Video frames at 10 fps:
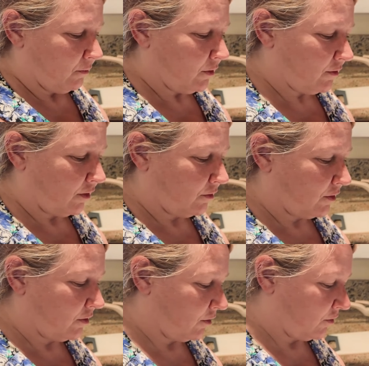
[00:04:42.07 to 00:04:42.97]
When they start
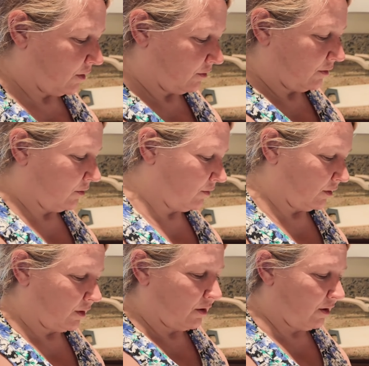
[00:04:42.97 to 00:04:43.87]
to turn
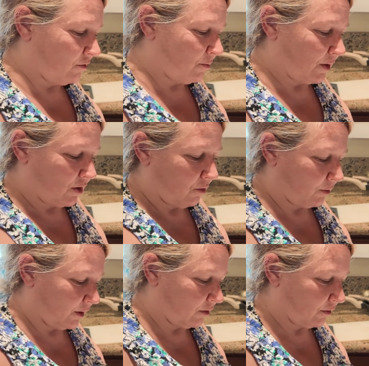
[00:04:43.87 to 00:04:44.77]
translucent, they don't have to be
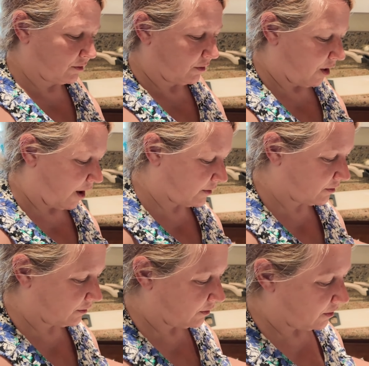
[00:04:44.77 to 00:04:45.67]
totally cooked a
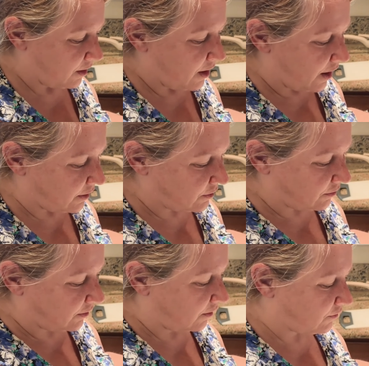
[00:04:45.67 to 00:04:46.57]
lot. It
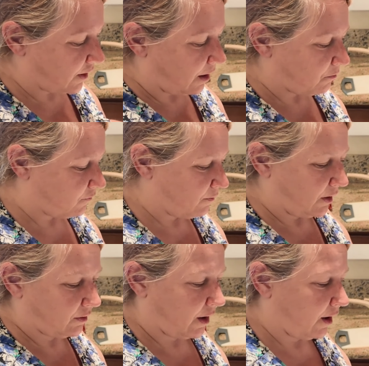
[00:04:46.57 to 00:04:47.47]
just gives that
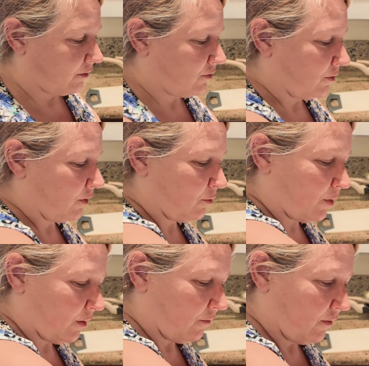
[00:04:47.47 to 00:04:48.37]
meat that extra little
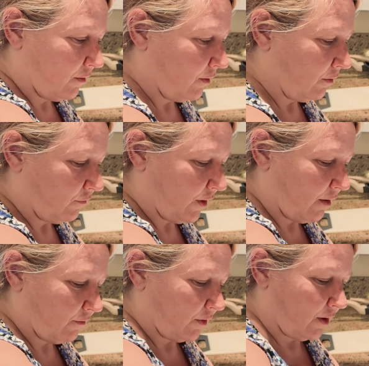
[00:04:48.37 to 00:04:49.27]
bit of good
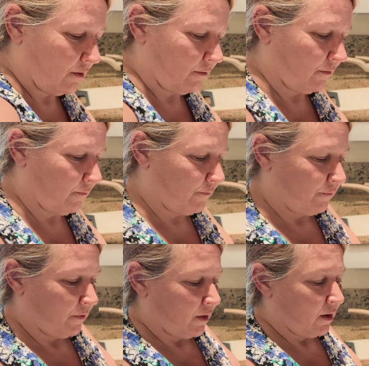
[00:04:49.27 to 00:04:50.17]
flavor there.
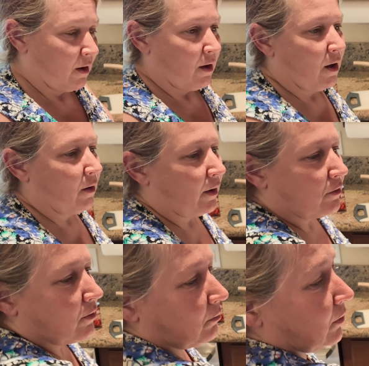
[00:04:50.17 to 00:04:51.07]
All right,
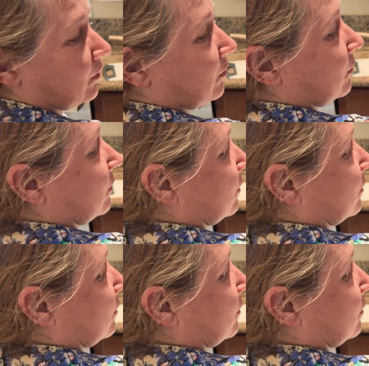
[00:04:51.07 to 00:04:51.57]
so I'm going to